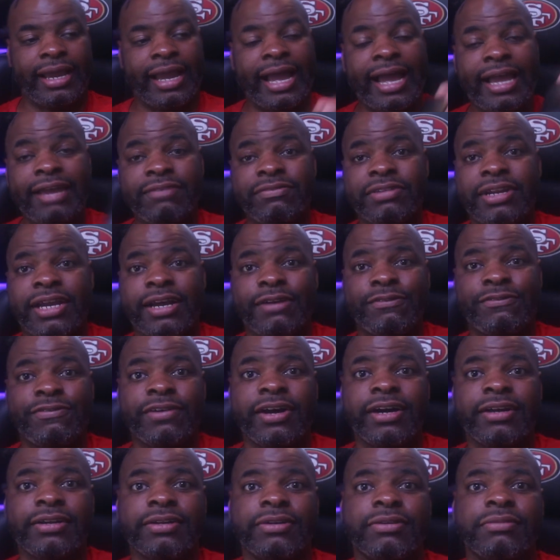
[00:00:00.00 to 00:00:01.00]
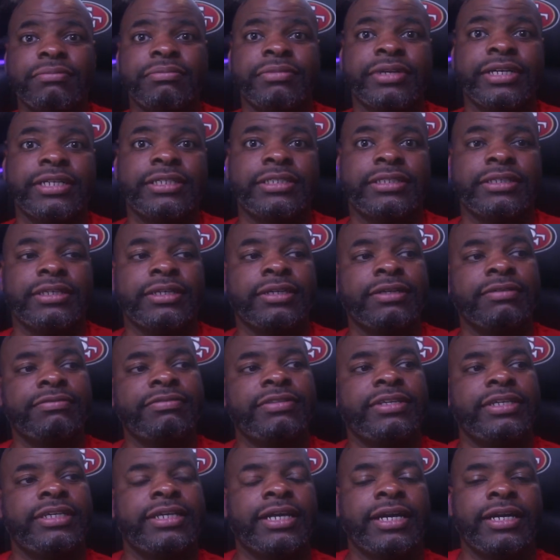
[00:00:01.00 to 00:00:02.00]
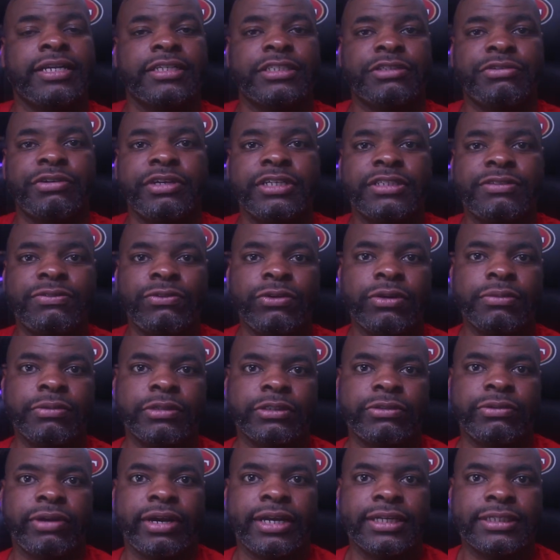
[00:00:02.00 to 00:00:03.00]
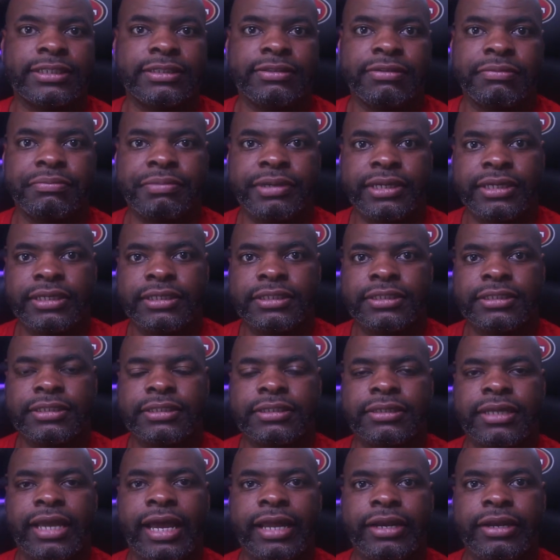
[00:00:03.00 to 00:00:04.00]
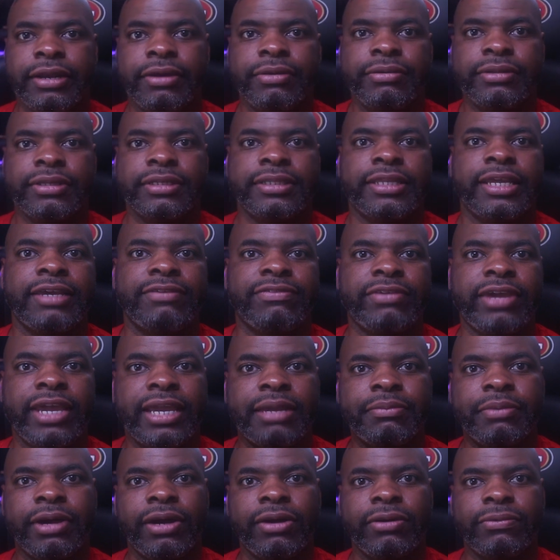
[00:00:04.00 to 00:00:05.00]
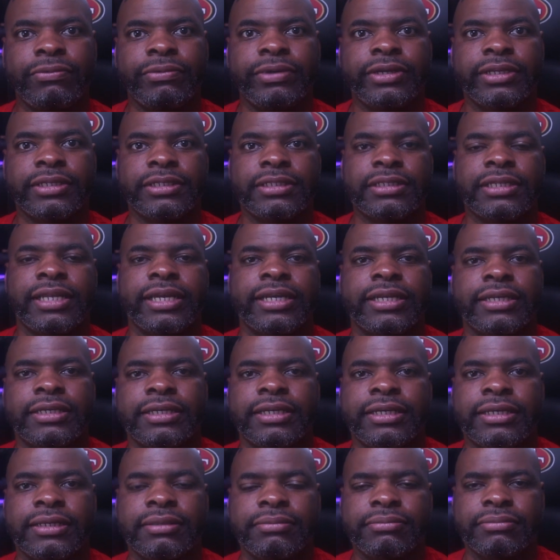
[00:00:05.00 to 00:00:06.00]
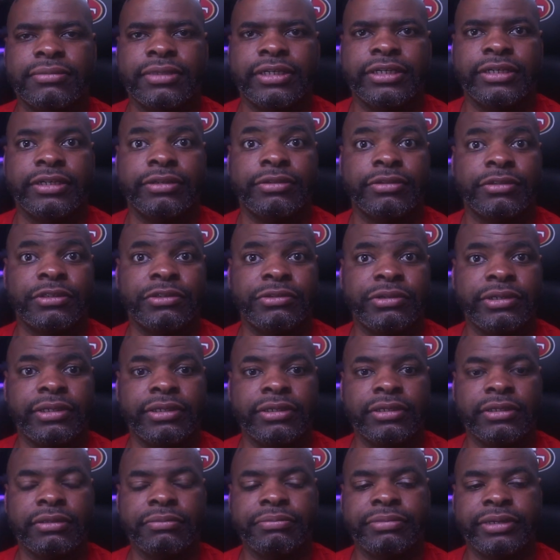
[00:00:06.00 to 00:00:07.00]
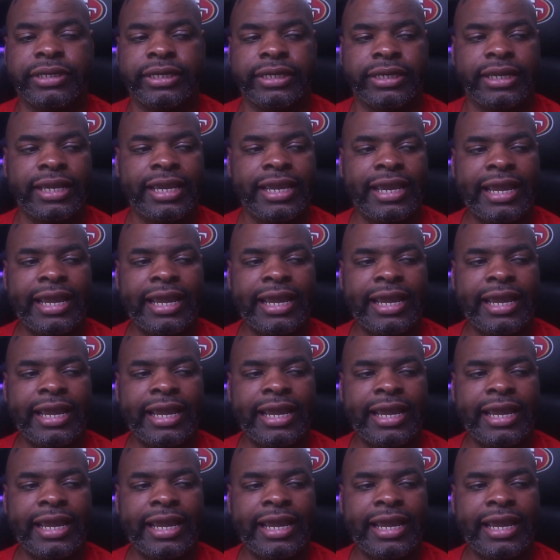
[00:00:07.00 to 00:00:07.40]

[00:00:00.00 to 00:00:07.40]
I have not followed much of the uh, Transformers Rise of the Beasts. I know that they've came out with like um, another trailer, but